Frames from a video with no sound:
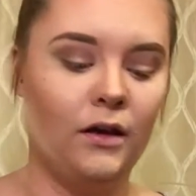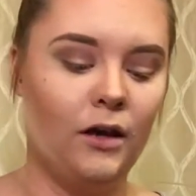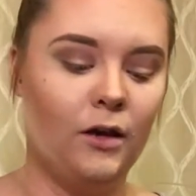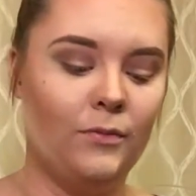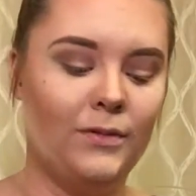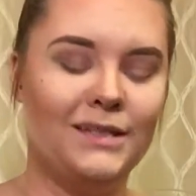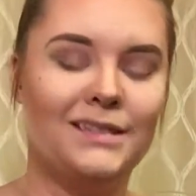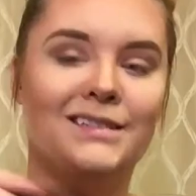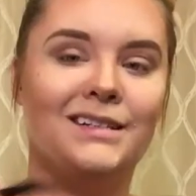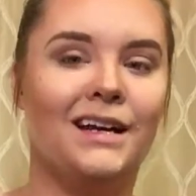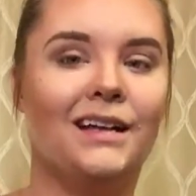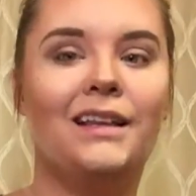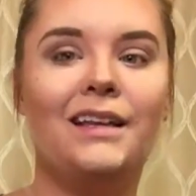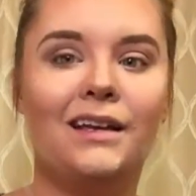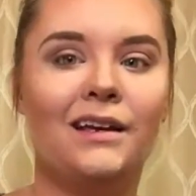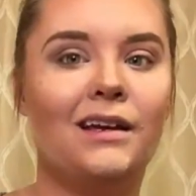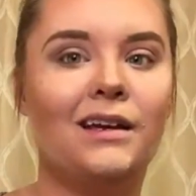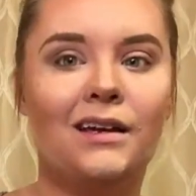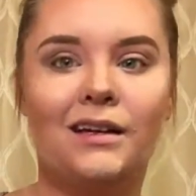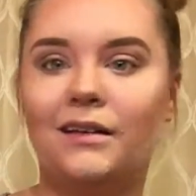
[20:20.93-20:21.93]
It's not
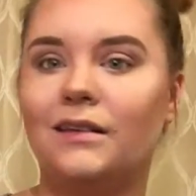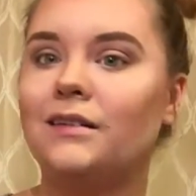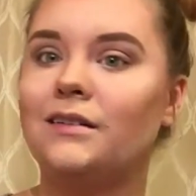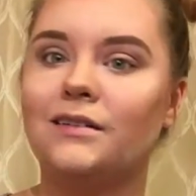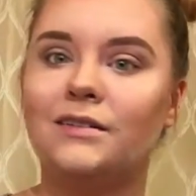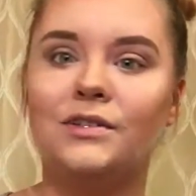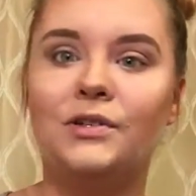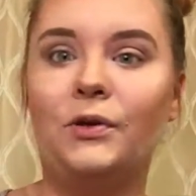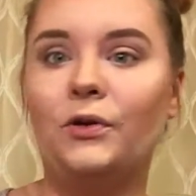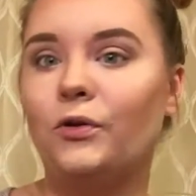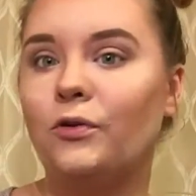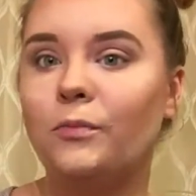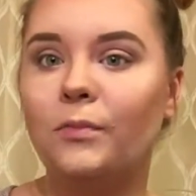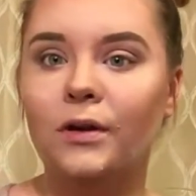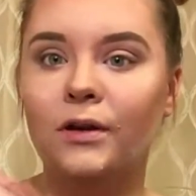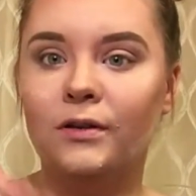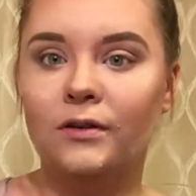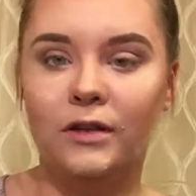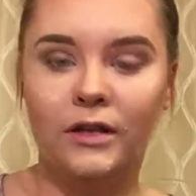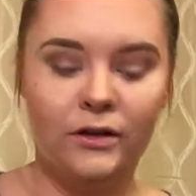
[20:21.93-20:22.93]
like a tube
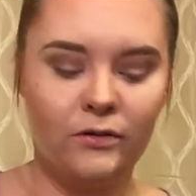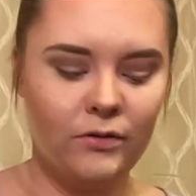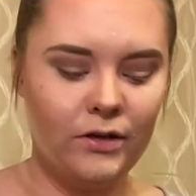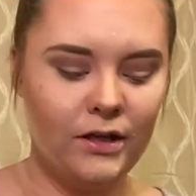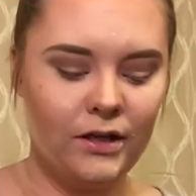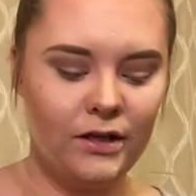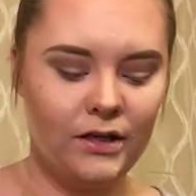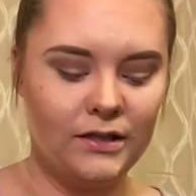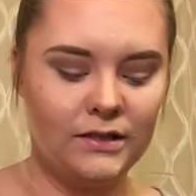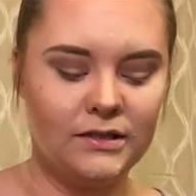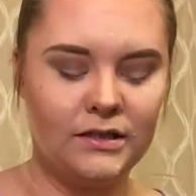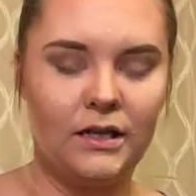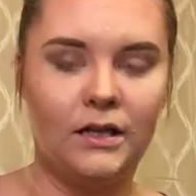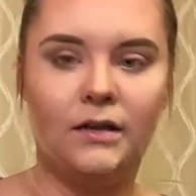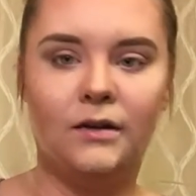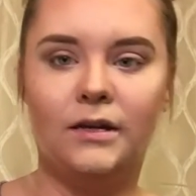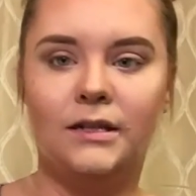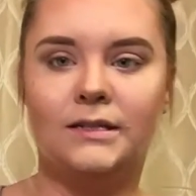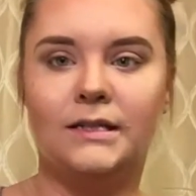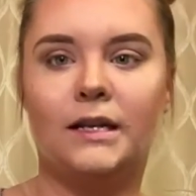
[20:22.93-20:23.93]
liquid, it's
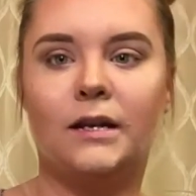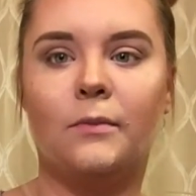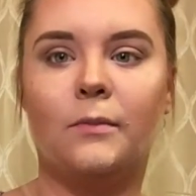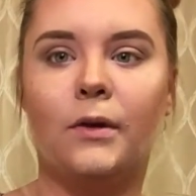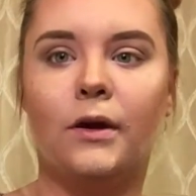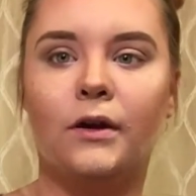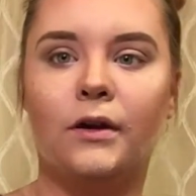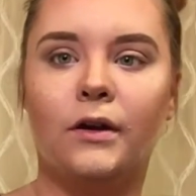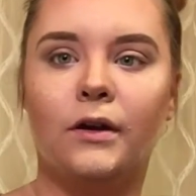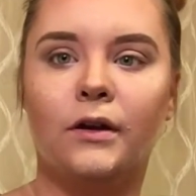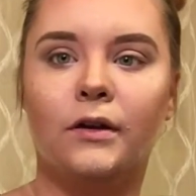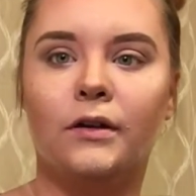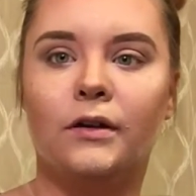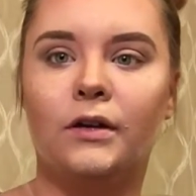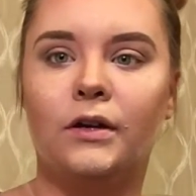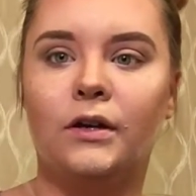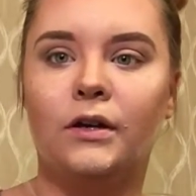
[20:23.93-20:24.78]
like a marker.